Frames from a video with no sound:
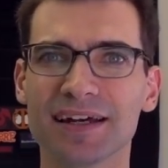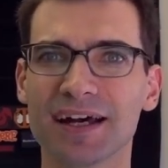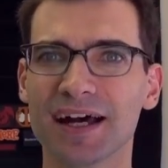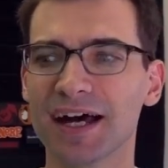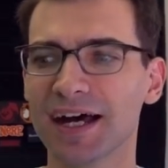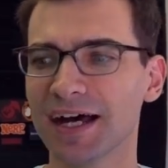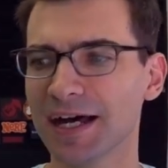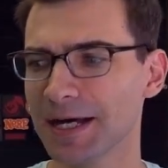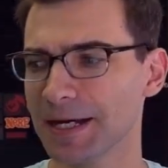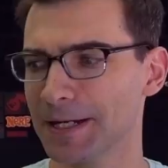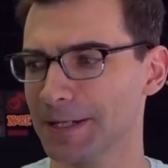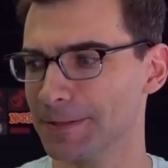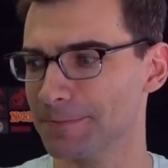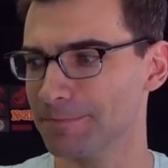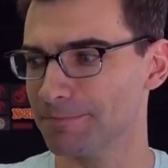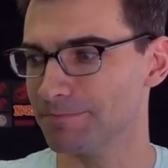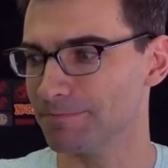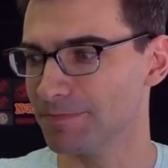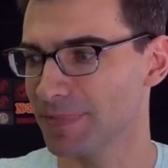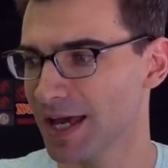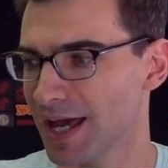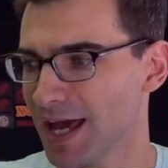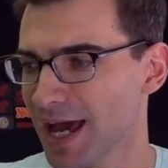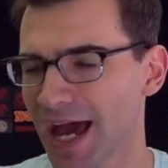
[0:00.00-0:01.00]

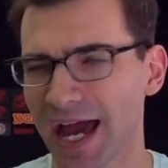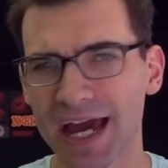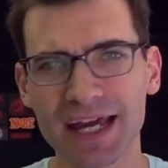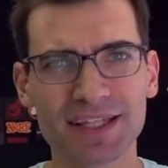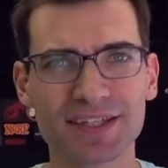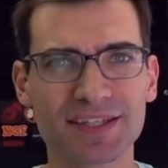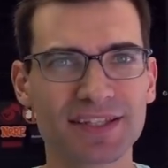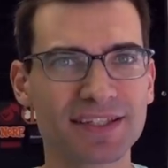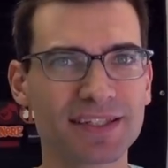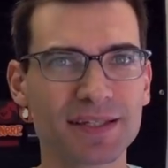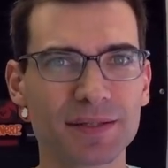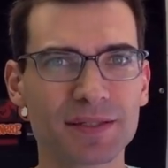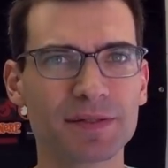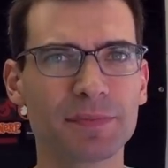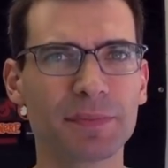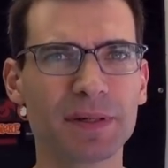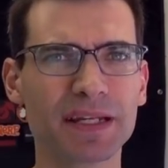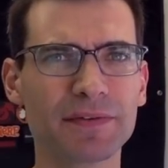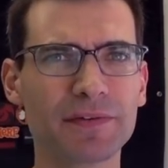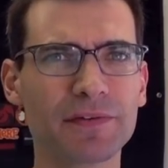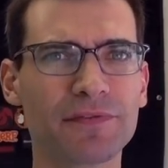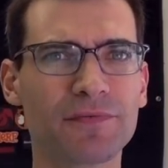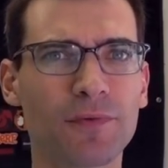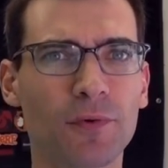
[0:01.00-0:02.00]
Um, it's, a, it's a
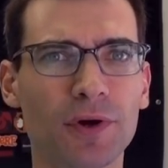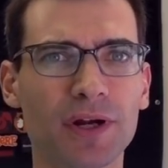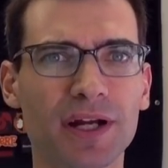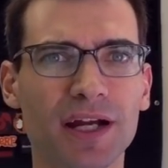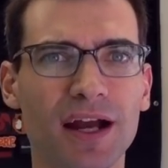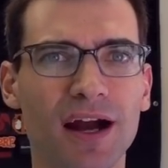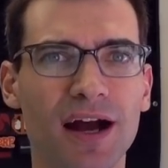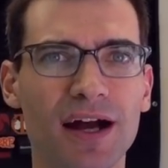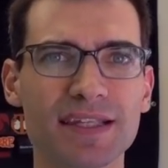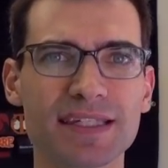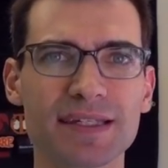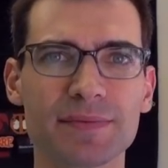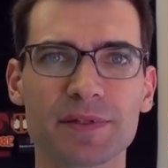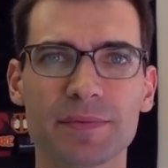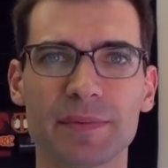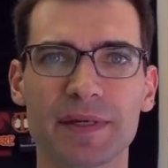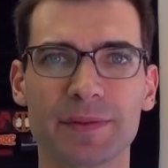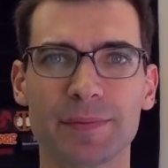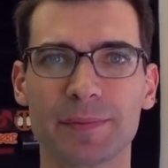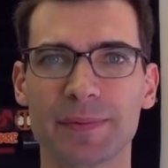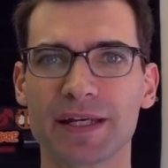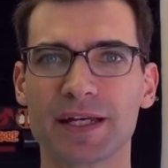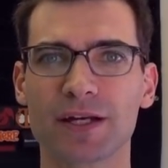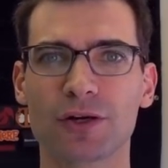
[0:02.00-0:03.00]
bit of a foreign concept to
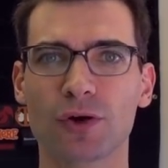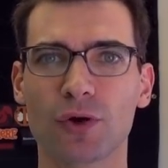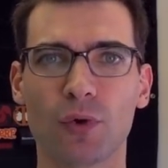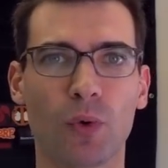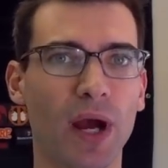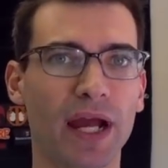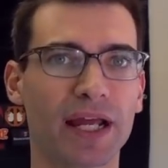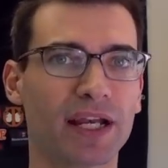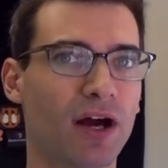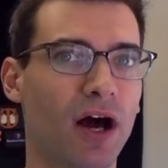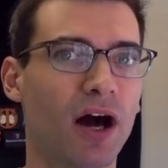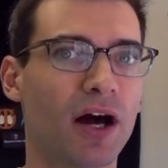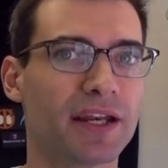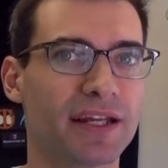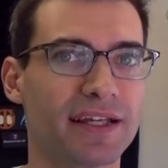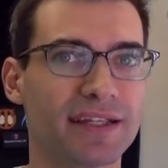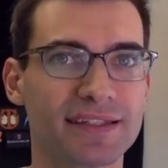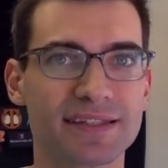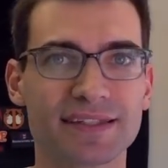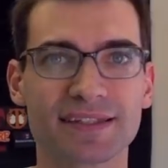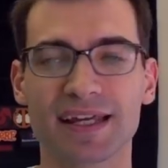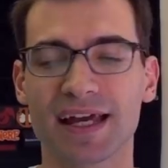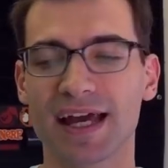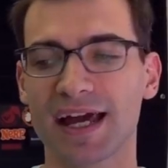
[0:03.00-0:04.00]
me, to be quite
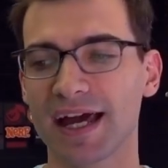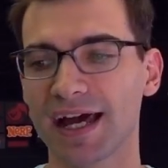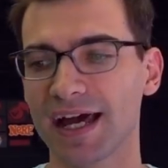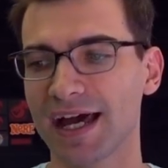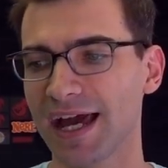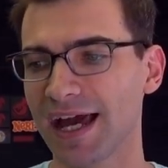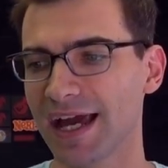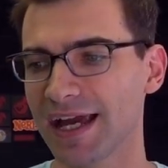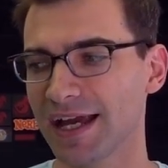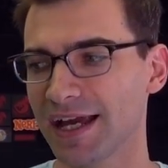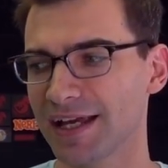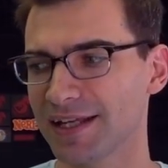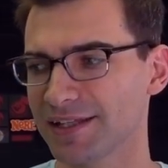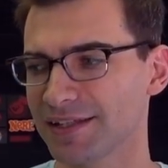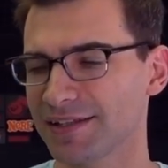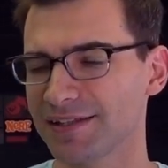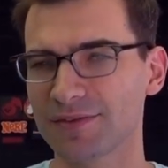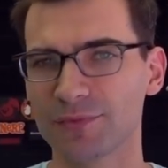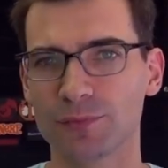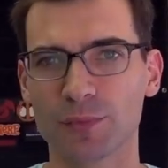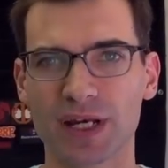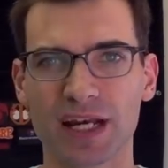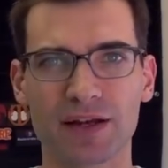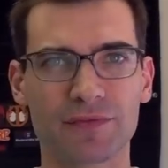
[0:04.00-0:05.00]
honest. Uh, I, I,
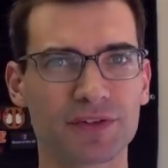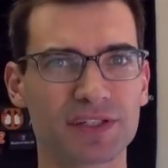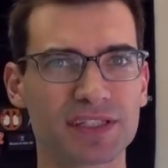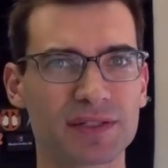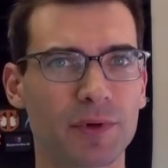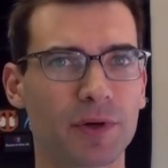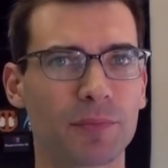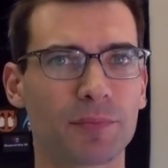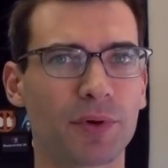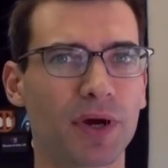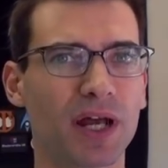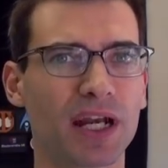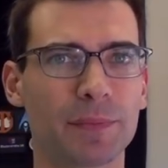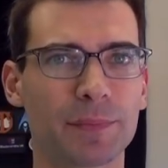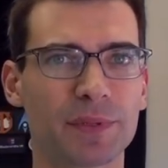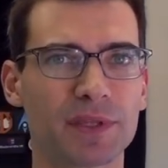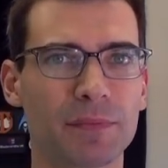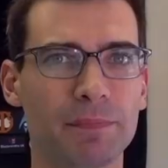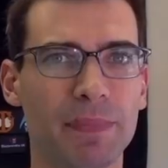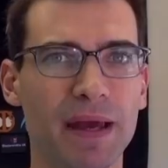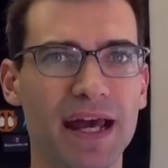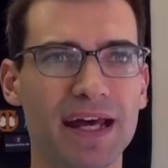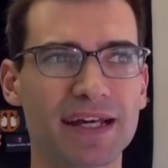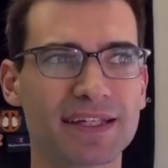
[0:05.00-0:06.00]
whenever someone brought it up in
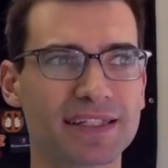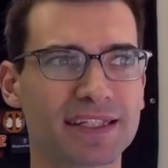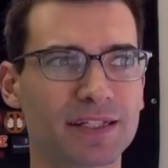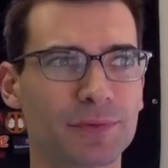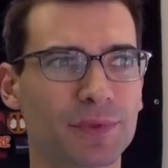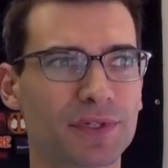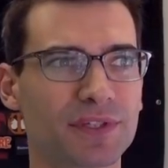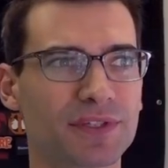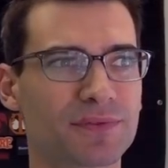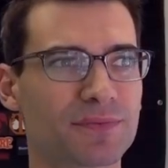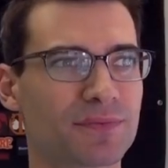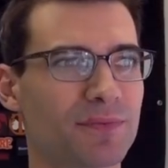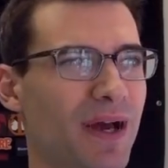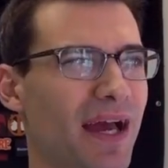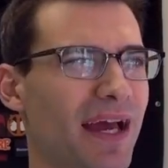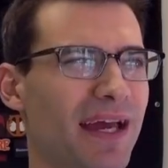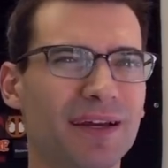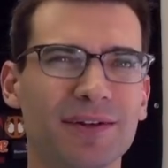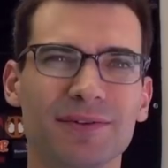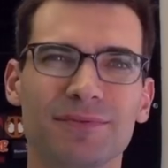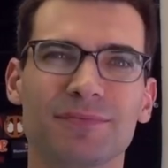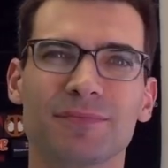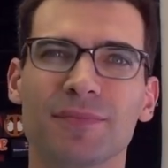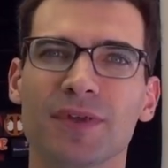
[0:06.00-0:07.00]
the past, it was, I,